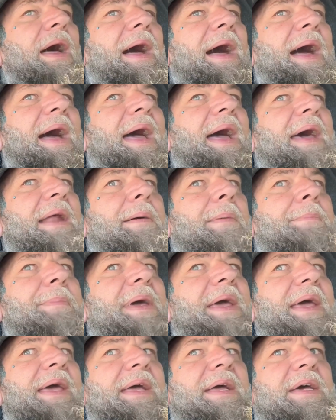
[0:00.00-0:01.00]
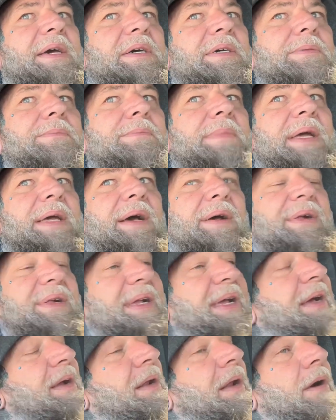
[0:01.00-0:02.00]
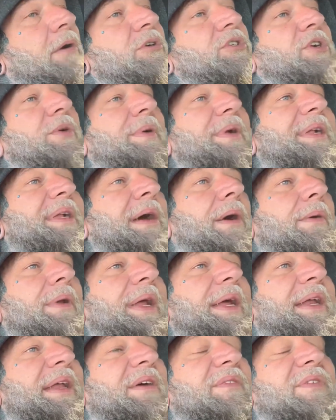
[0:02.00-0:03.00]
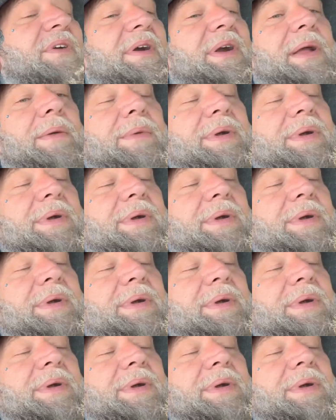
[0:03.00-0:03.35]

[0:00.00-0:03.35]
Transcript: I had a peak because the enclosure was totally different and it